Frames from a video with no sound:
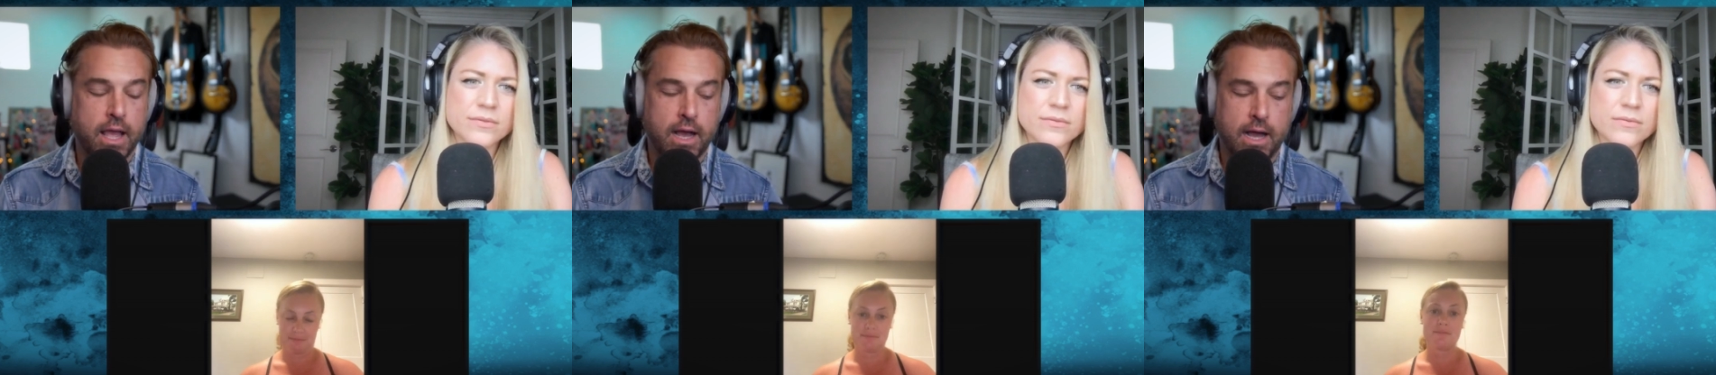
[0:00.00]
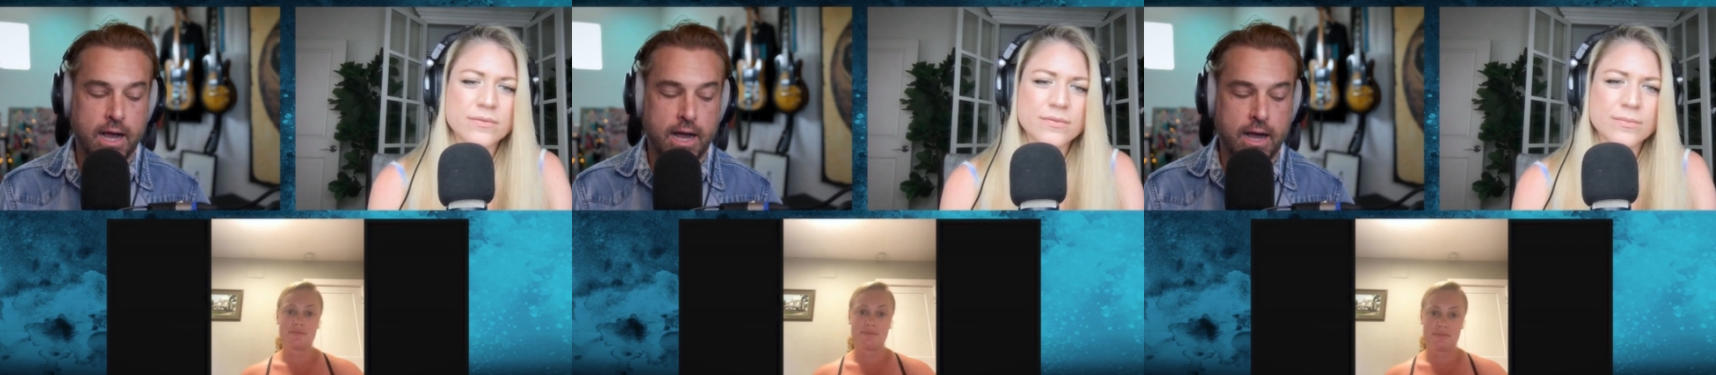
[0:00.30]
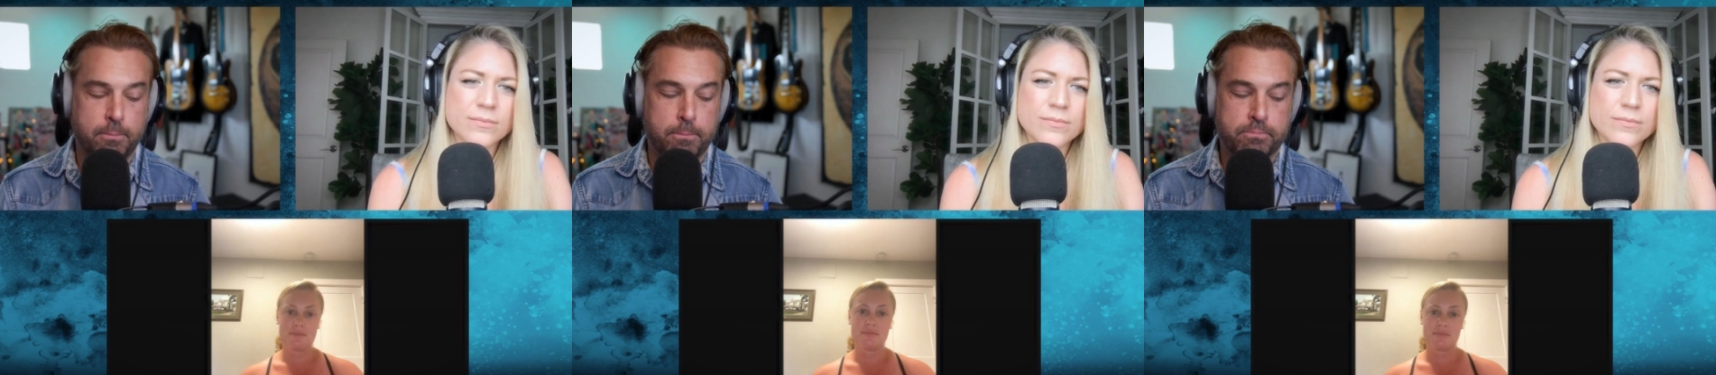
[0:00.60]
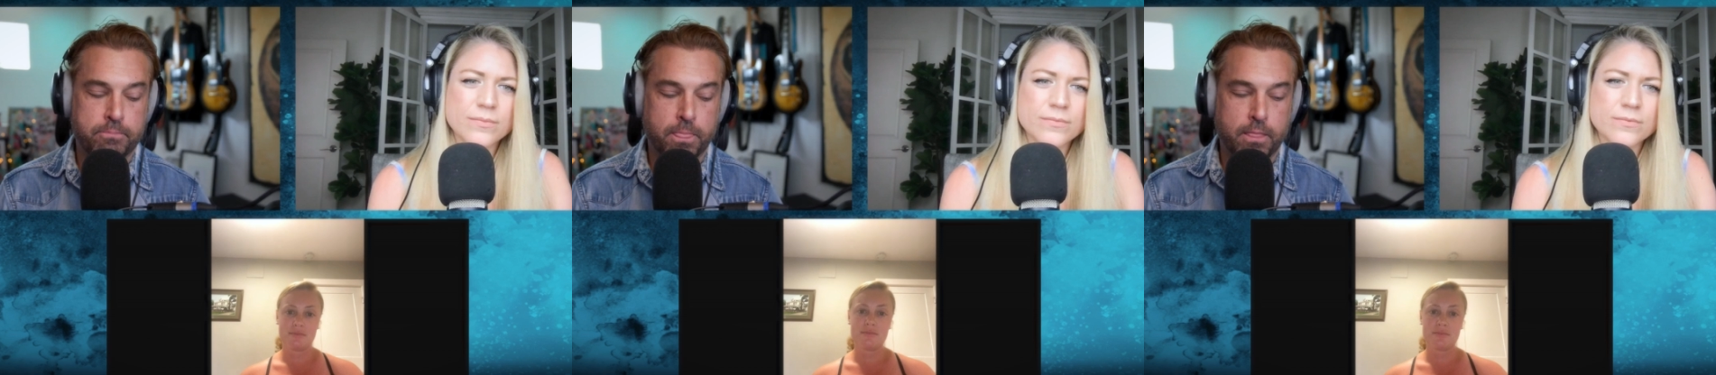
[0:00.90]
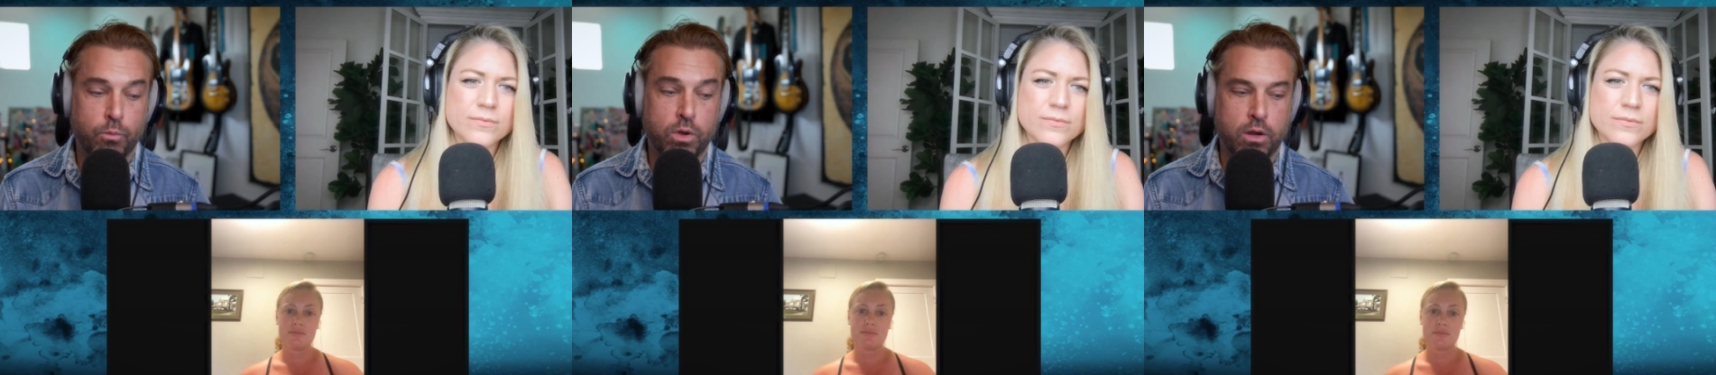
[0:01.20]
Speaker 1: Um,
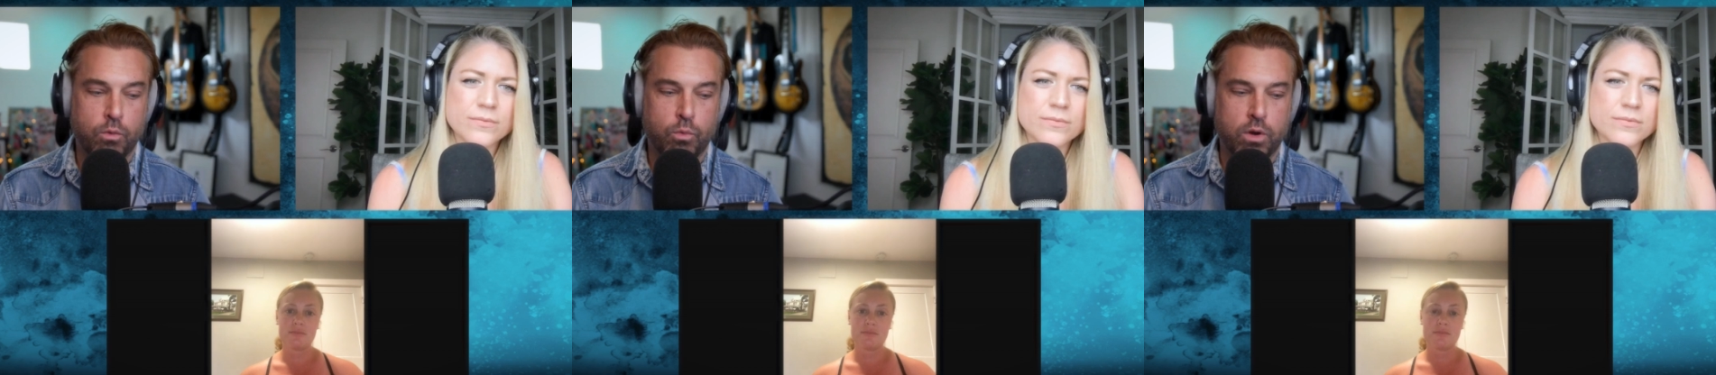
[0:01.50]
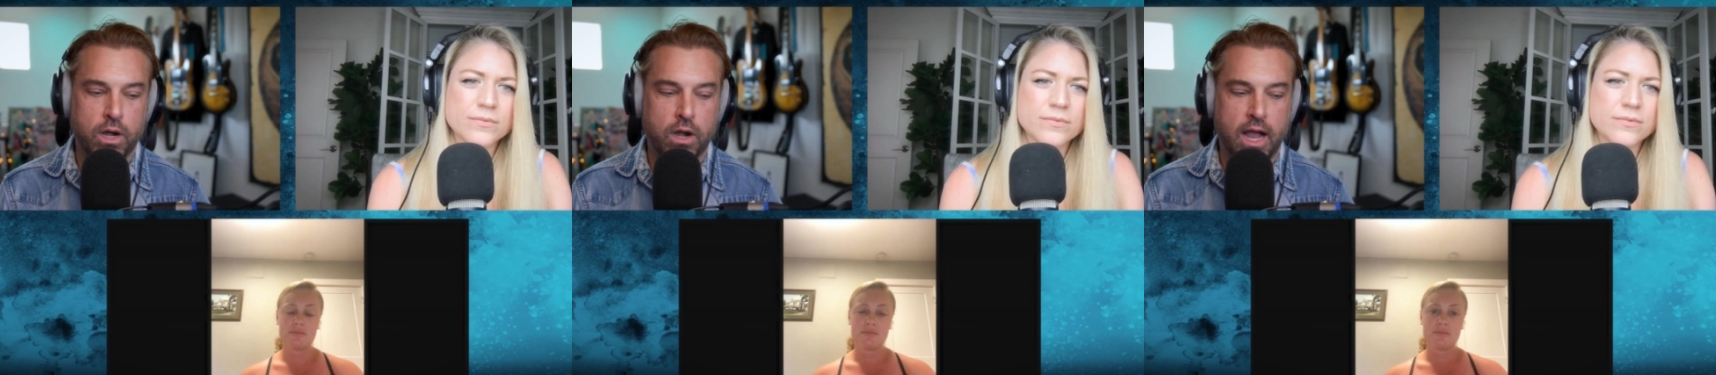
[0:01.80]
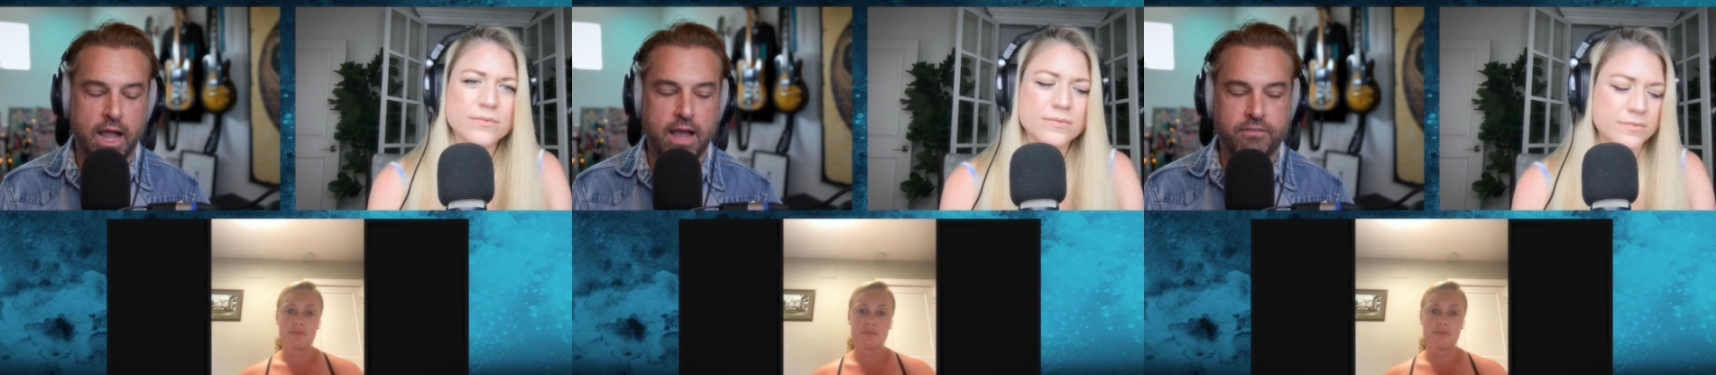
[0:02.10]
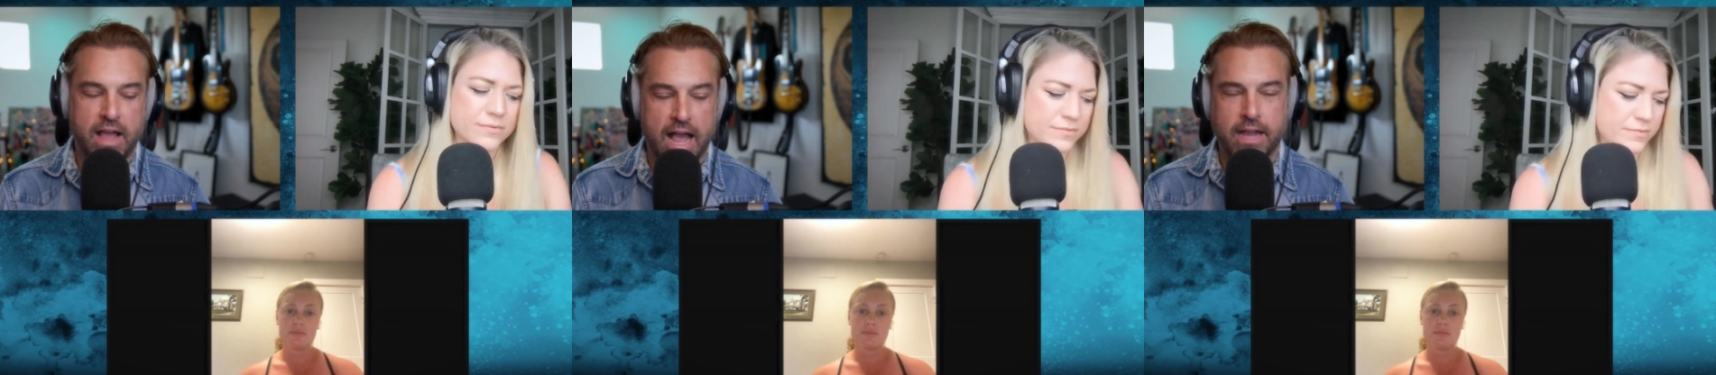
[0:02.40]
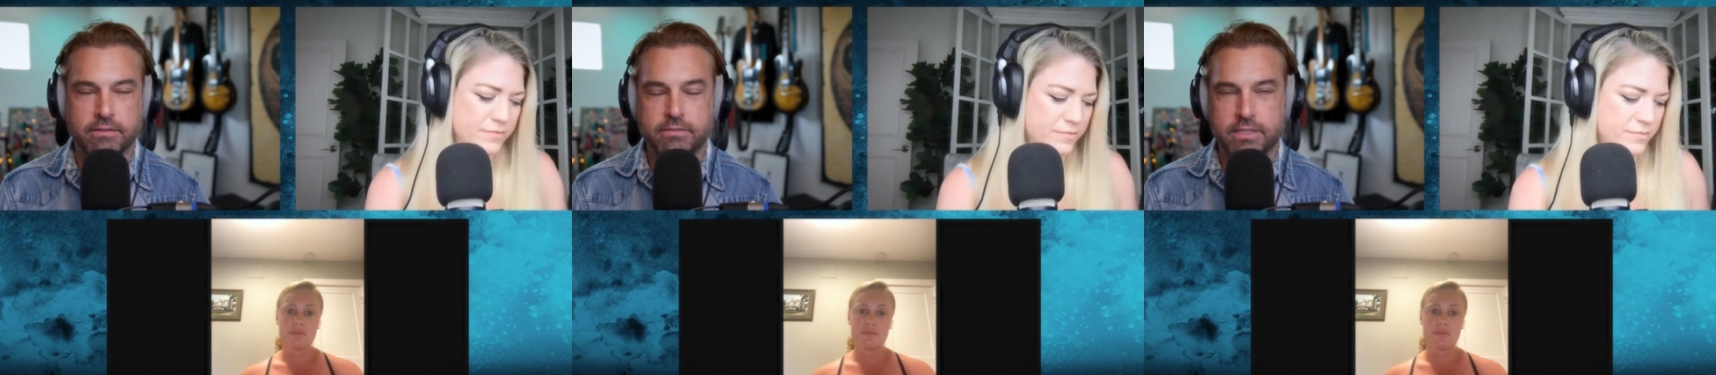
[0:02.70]
where where I, I've had
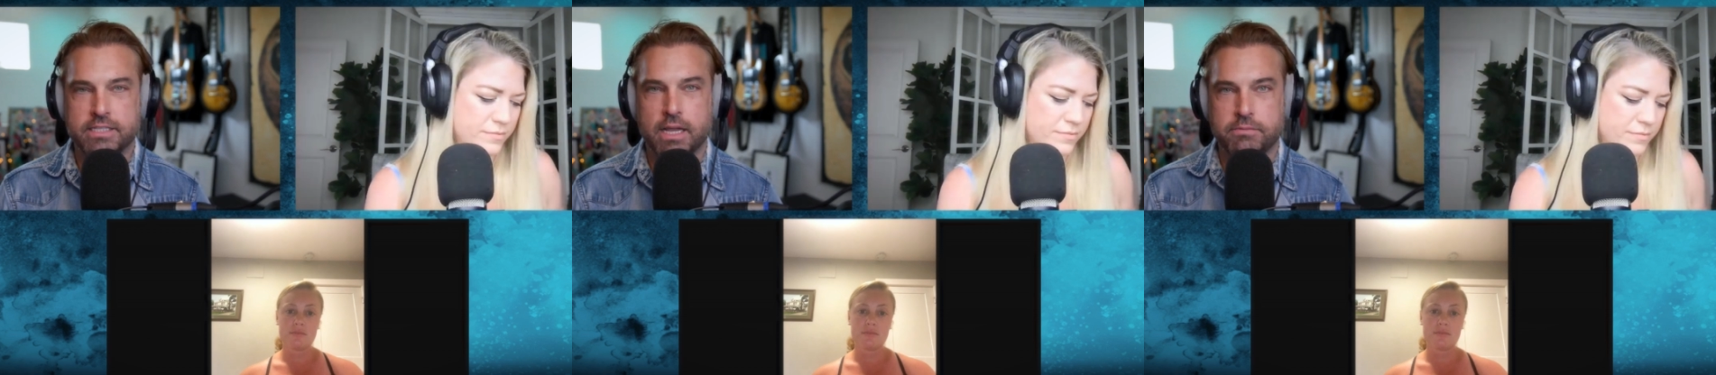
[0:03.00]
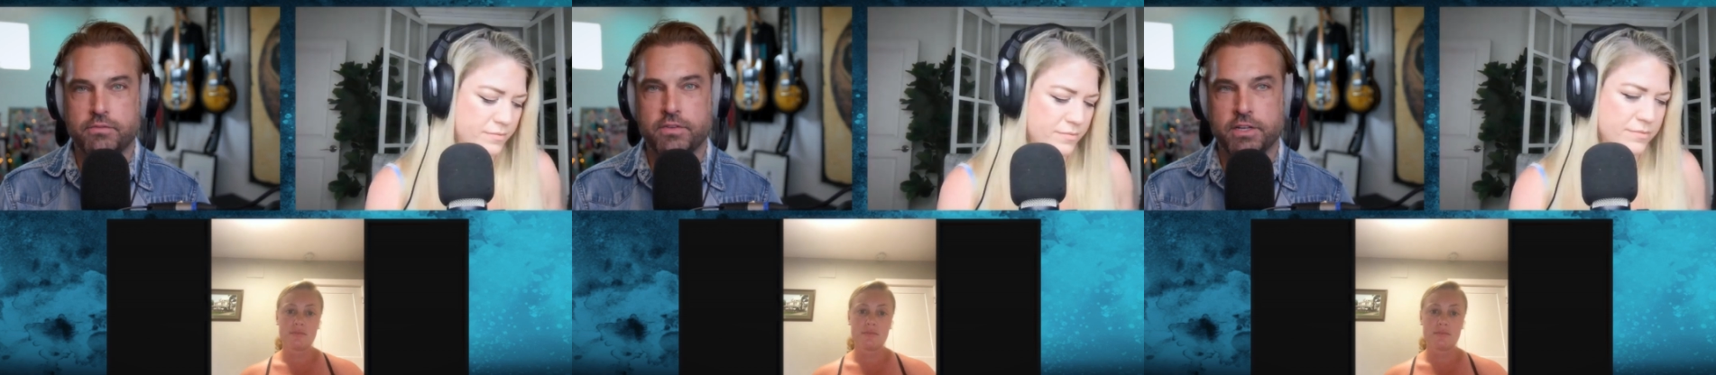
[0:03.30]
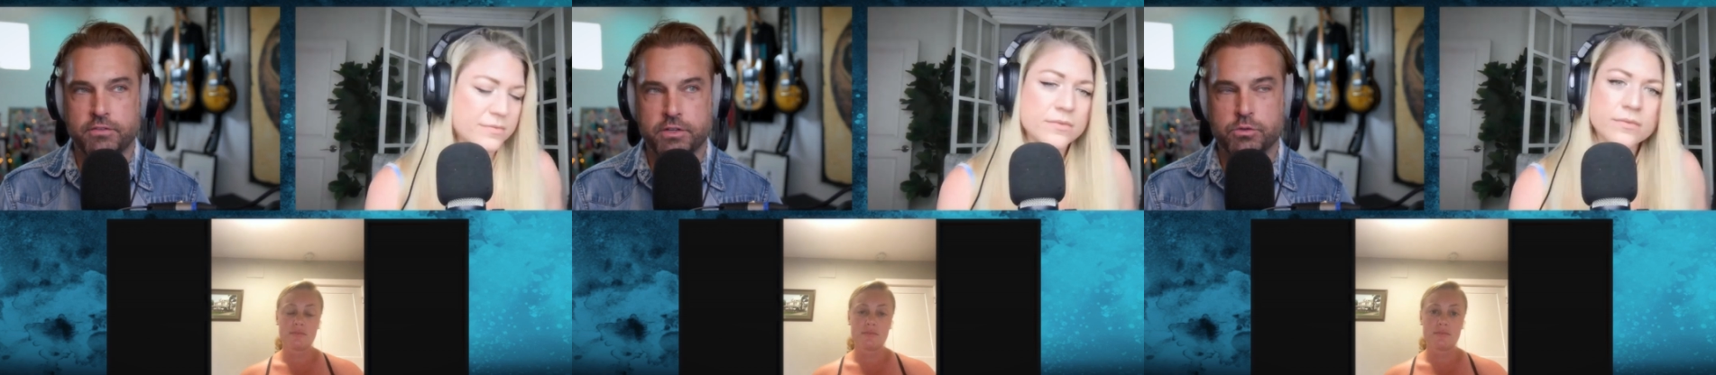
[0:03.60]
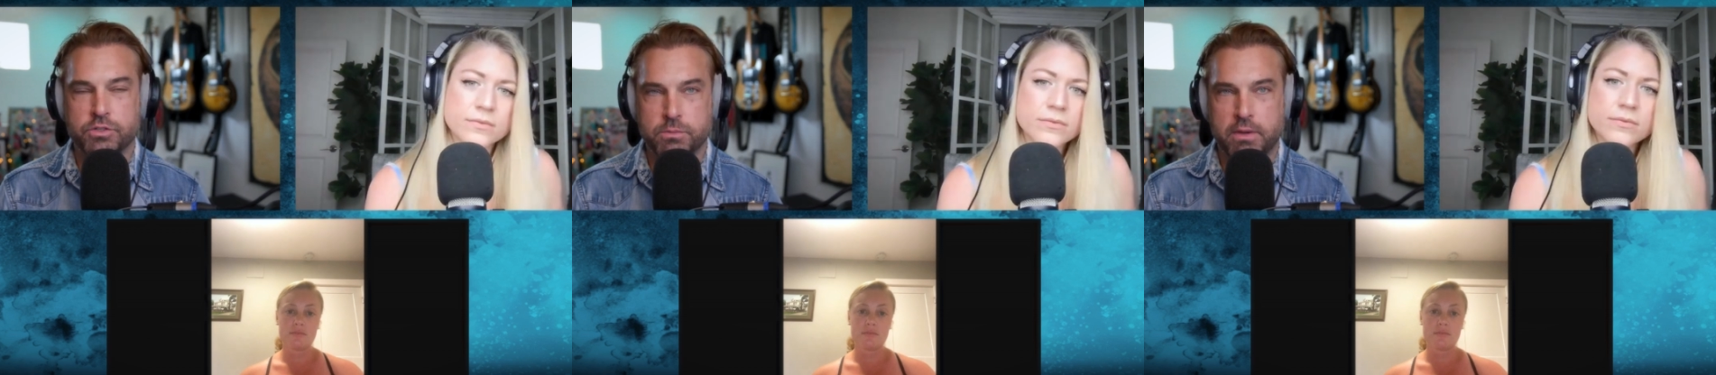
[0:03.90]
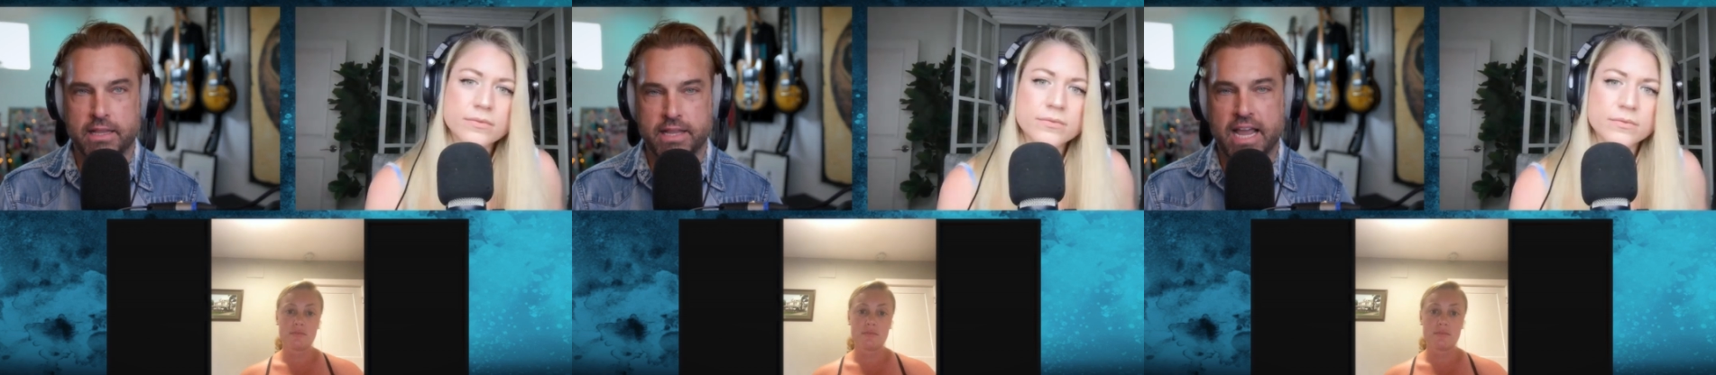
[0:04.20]
these types of individuals in my
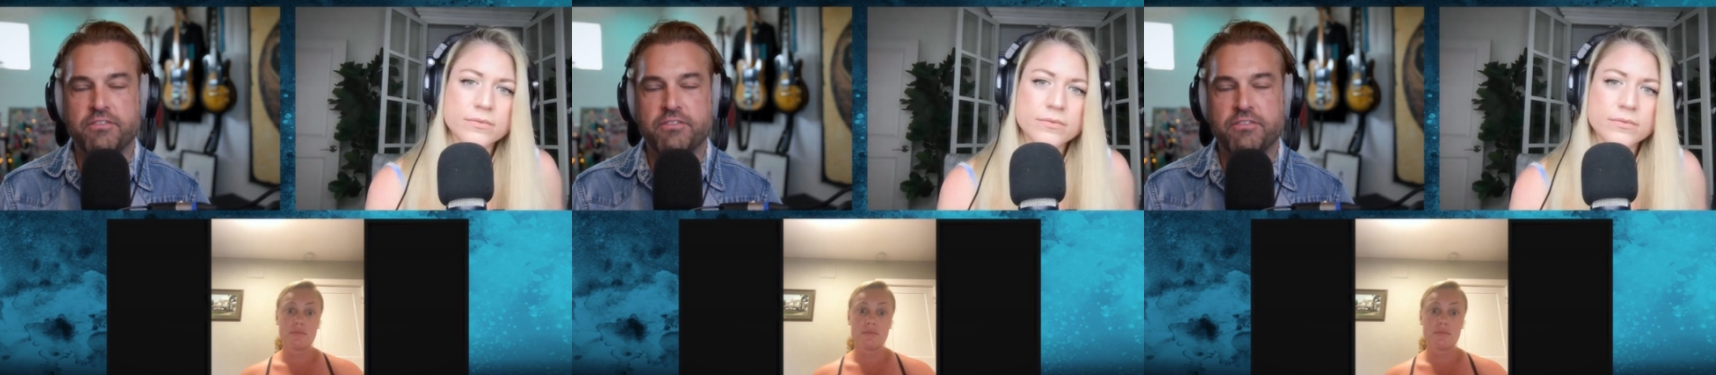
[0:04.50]
life,